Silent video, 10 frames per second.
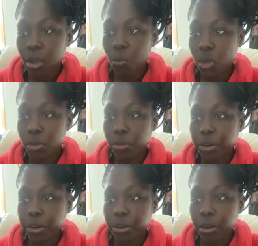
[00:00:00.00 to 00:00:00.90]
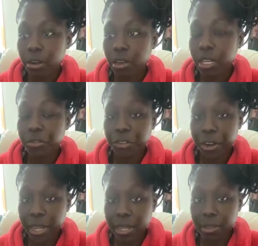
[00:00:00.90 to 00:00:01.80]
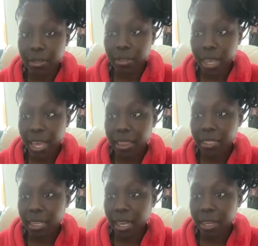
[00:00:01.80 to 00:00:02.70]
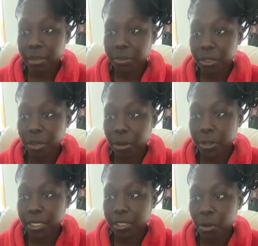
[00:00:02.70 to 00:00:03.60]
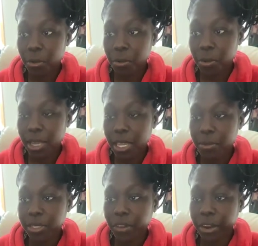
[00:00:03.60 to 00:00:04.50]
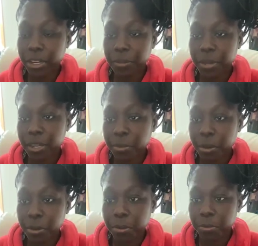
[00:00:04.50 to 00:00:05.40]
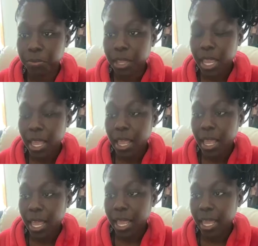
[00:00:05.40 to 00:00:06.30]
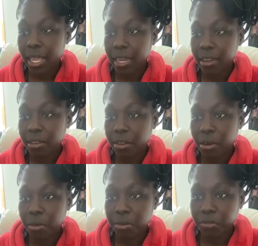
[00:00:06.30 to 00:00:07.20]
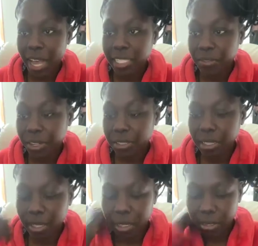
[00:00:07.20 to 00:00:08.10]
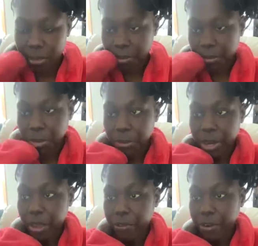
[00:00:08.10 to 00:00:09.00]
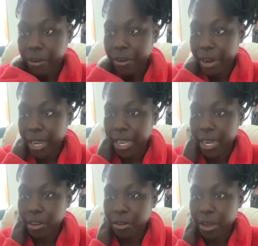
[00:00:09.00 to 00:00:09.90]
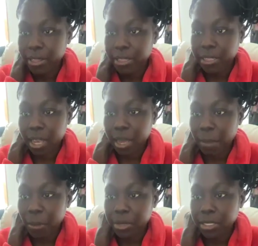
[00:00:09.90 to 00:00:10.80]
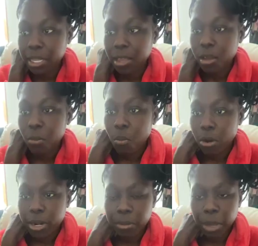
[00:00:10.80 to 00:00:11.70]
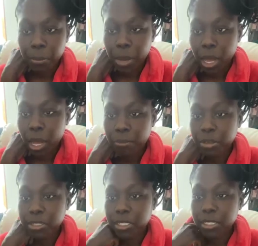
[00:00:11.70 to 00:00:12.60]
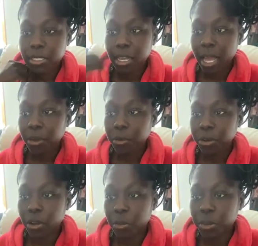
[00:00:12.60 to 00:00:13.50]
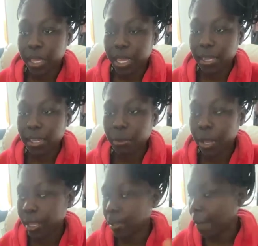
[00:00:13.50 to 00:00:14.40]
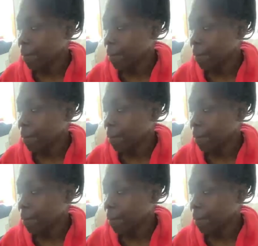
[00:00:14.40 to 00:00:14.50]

we were good friends at the time, and so he was very dependable, and, vice versa or whatever. And, at the time I was mourning my mom. It was just a lot going on. But anyway,